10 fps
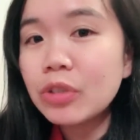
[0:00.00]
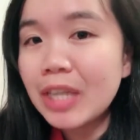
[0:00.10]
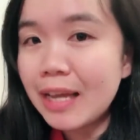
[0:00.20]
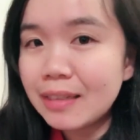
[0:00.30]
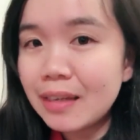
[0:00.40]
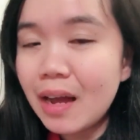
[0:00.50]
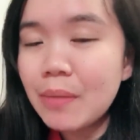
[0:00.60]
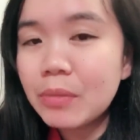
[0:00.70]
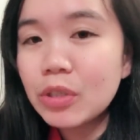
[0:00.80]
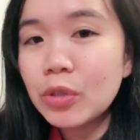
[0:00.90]
Zhan.
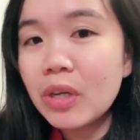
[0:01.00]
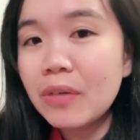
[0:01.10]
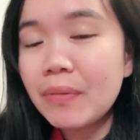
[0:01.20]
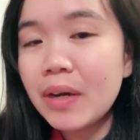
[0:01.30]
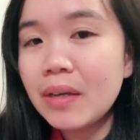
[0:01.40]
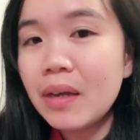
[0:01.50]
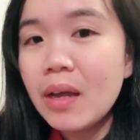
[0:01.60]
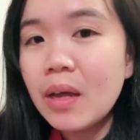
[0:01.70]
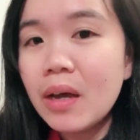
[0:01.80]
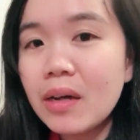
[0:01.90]
I'm not sure if I
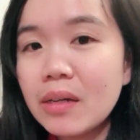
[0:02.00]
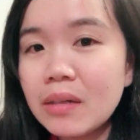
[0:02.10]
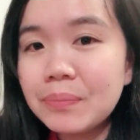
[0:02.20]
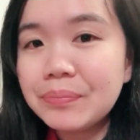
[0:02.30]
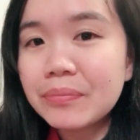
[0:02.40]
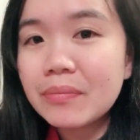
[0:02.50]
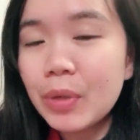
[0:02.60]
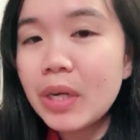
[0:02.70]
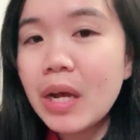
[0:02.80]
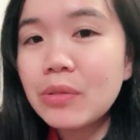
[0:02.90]
um,
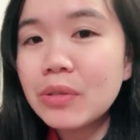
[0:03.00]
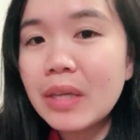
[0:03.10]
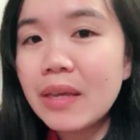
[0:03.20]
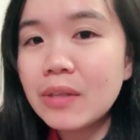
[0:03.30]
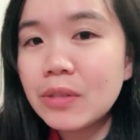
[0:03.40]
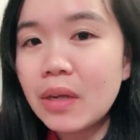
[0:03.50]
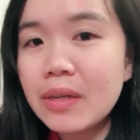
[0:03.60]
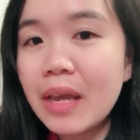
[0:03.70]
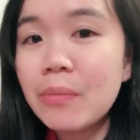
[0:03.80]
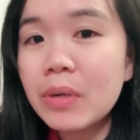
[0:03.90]
pronounce his
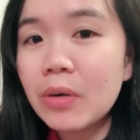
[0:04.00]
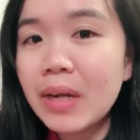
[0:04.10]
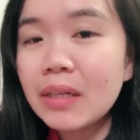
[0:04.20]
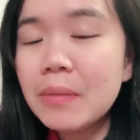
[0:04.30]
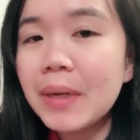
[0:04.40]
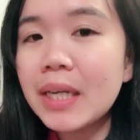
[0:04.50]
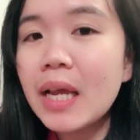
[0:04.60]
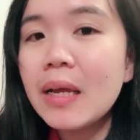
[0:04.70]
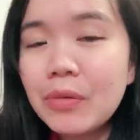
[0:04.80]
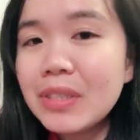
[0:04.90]
name correctly,
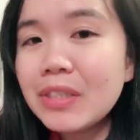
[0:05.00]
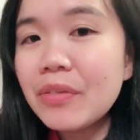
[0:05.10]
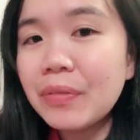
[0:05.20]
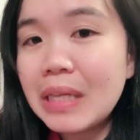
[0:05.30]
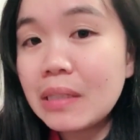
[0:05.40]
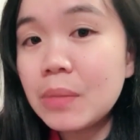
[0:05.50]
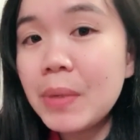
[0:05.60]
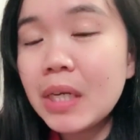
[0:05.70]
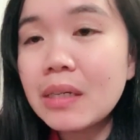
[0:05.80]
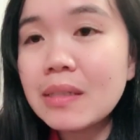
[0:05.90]
but reason of this is
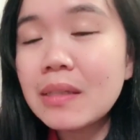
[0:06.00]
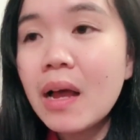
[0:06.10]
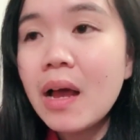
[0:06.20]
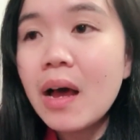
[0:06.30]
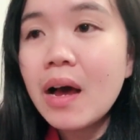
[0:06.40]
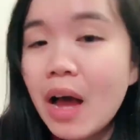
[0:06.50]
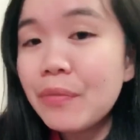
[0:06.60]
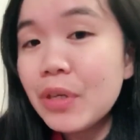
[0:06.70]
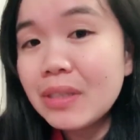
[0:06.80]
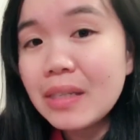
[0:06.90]
because uh,
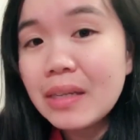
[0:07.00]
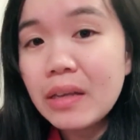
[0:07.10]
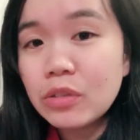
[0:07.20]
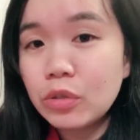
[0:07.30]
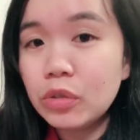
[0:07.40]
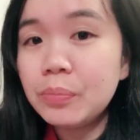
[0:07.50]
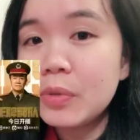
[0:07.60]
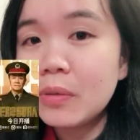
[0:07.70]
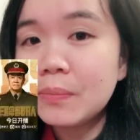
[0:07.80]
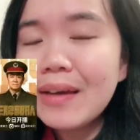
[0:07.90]
have you seen Ace
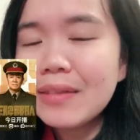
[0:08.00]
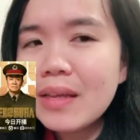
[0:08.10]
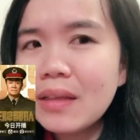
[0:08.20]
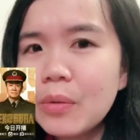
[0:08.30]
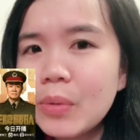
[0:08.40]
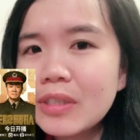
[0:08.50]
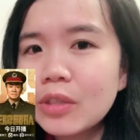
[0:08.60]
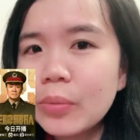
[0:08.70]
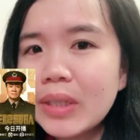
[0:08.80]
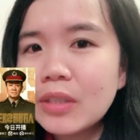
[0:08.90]
Troops? I think that was
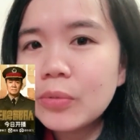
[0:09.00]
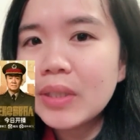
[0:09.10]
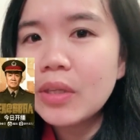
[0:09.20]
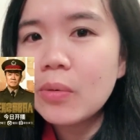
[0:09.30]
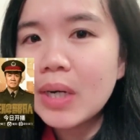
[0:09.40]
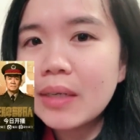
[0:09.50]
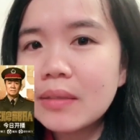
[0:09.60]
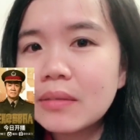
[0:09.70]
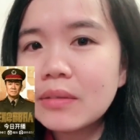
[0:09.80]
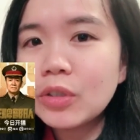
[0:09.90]
a
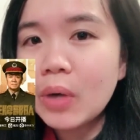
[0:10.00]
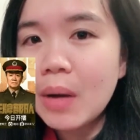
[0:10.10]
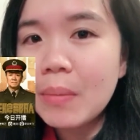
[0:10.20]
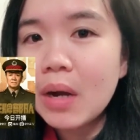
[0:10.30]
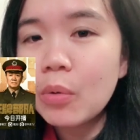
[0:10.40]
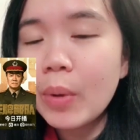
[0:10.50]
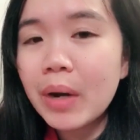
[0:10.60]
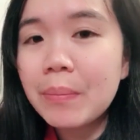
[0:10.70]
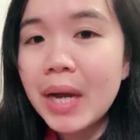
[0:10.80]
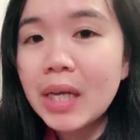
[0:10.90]
2021 drama
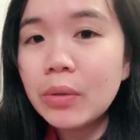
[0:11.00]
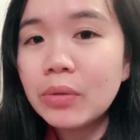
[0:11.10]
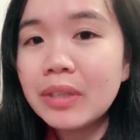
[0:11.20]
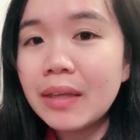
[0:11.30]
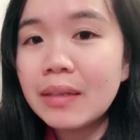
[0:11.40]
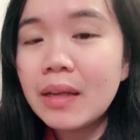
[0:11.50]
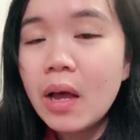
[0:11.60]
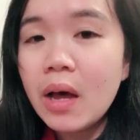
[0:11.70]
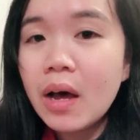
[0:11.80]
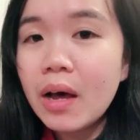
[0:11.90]
where Bailu did
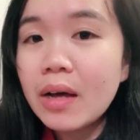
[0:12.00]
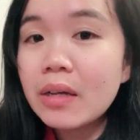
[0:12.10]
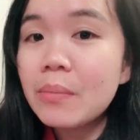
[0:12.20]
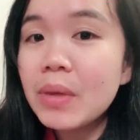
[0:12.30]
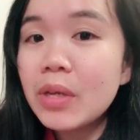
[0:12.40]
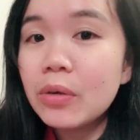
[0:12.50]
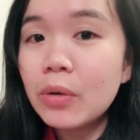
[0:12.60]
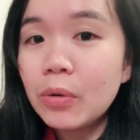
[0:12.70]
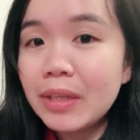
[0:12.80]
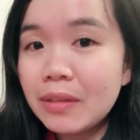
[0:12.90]
uh, a cameo
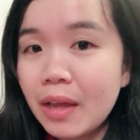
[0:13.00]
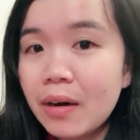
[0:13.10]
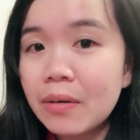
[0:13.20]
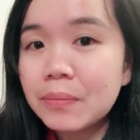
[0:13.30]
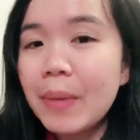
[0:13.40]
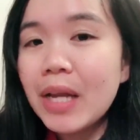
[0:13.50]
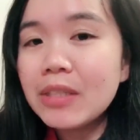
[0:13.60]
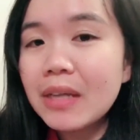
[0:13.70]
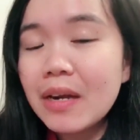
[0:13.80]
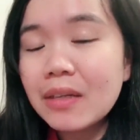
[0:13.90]
role in there.
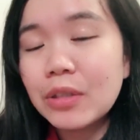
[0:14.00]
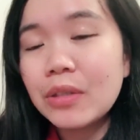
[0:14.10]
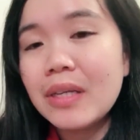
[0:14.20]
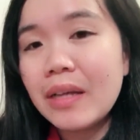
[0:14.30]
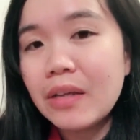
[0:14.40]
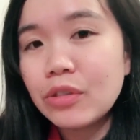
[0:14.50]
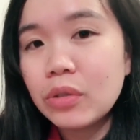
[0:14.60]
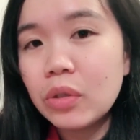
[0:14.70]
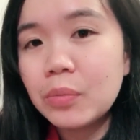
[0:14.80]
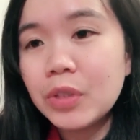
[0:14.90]
Bailu's character in Ace
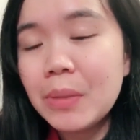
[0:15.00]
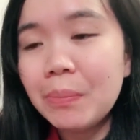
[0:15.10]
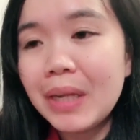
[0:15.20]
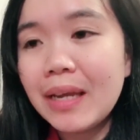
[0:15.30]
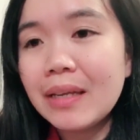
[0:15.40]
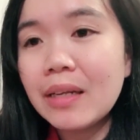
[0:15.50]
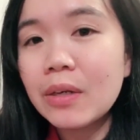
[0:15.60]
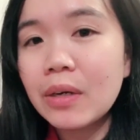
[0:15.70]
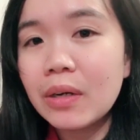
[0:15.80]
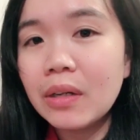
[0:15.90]
Troops, she played a
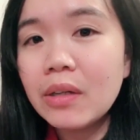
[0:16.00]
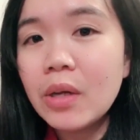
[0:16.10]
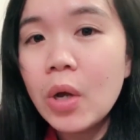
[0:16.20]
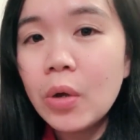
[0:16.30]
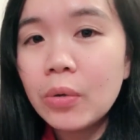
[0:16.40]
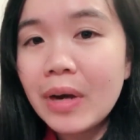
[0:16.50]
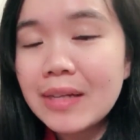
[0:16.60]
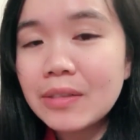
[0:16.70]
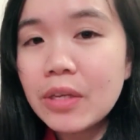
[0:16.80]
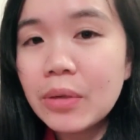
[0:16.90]
girl who
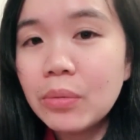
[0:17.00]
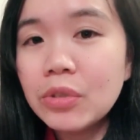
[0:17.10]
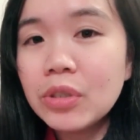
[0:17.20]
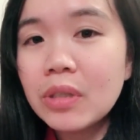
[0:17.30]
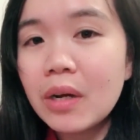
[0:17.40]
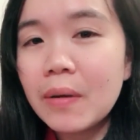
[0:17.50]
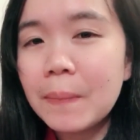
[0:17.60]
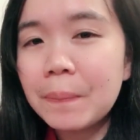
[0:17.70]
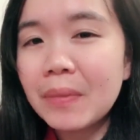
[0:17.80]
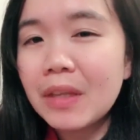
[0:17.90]
has a huge
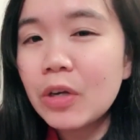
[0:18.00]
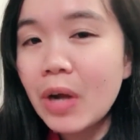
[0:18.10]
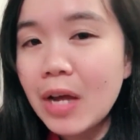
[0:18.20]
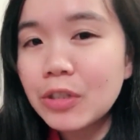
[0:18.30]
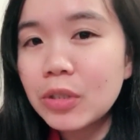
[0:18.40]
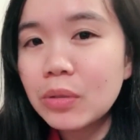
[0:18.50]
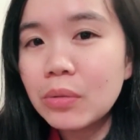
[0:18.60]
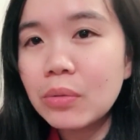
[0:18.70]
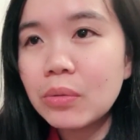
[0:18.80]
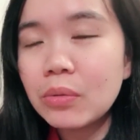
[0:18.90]
um, crush
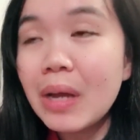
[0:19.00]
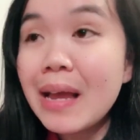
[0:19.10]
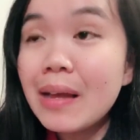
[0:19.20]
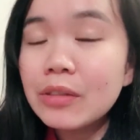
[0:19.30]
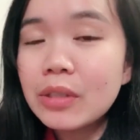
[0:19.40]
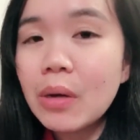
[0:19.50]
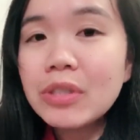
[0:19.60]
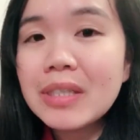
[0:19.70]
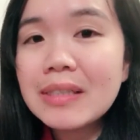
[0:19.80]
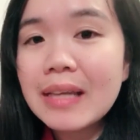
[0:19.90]
to
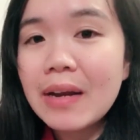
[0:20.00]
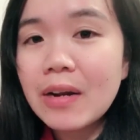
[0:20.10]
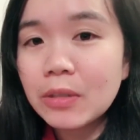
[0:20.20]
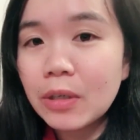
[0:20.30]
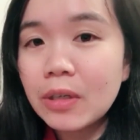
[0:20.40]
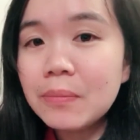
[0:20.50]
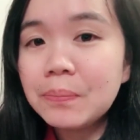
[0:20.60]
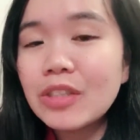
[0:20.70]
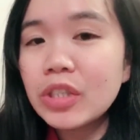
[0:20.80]
Xiao Zhan's character.